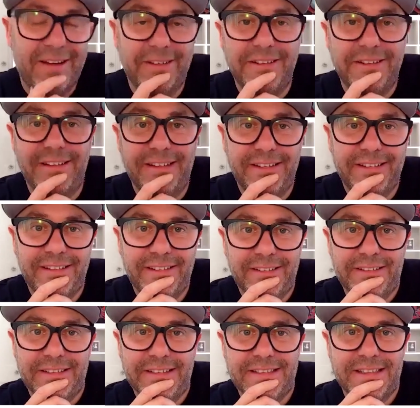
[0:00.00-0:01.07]
on the
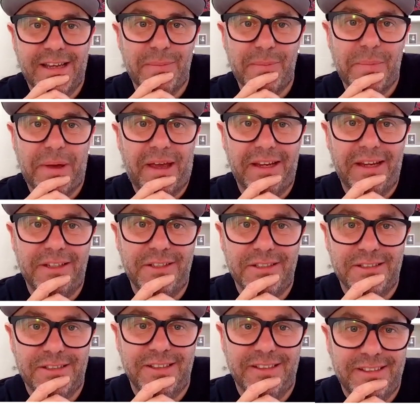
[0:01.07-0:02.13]
same page.
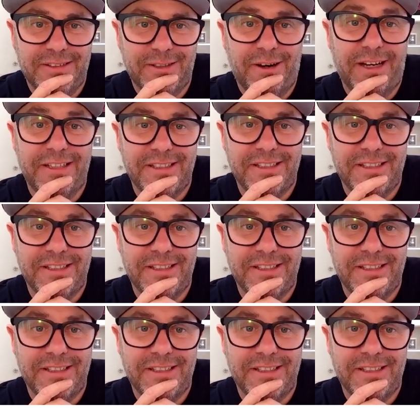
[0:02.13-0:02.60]
It's good. It's great to